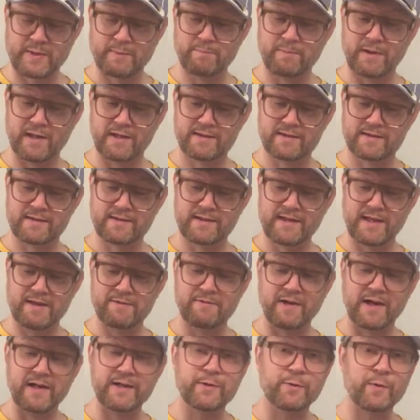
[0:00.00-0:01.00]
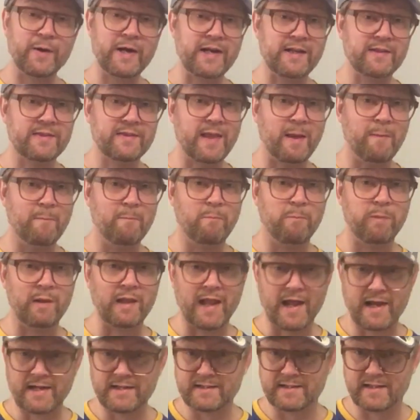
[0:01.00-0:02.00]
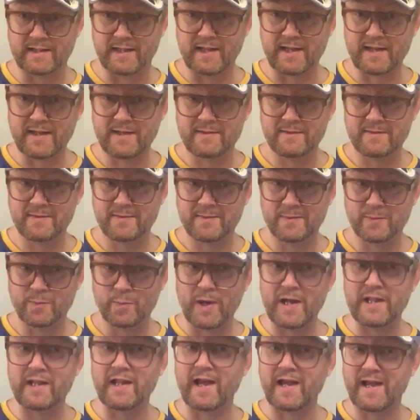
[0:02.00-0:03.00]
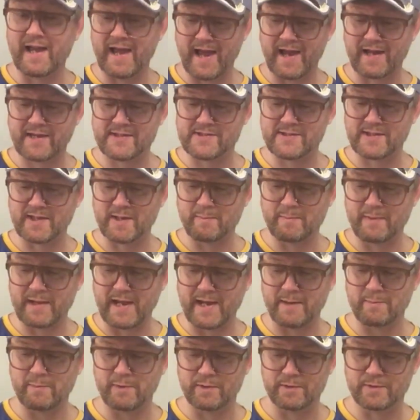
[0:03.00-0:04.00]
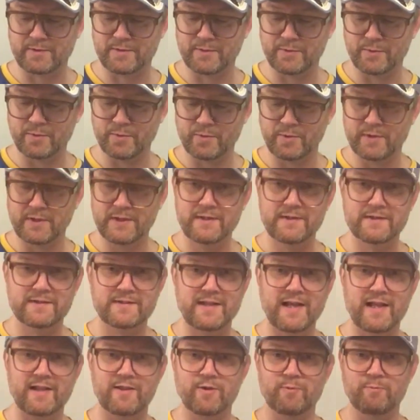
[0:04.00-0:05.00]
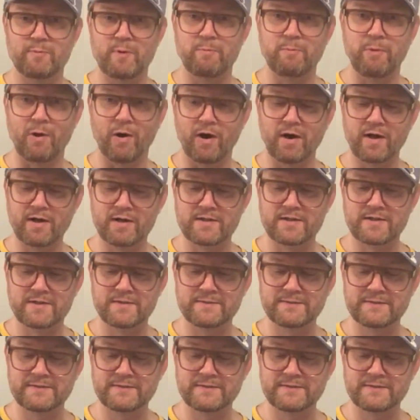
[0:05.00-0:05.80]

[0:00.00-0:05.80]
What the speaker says: But if I drink them blindly, will I actually be able to tell them apart?